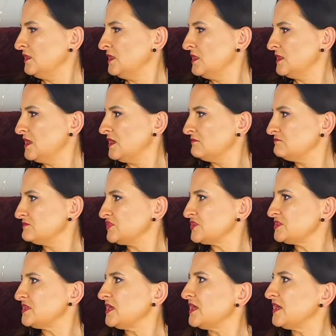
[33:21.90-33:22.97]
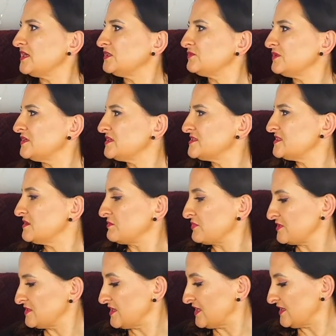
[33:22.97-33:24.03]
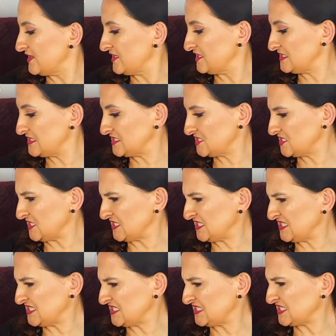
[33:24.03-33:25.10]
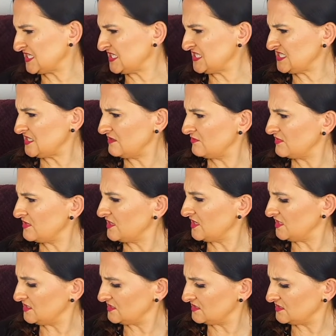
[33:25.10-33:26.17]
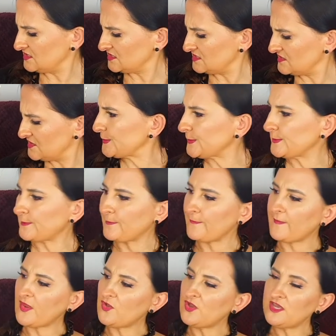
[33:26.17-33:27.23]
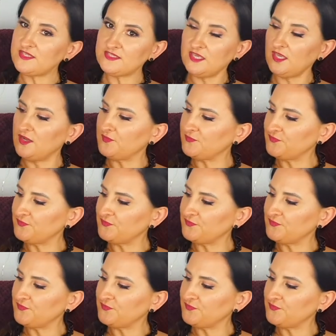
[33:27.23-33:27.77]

Number 9. Where is number 9? See number 9. Okay, it's here.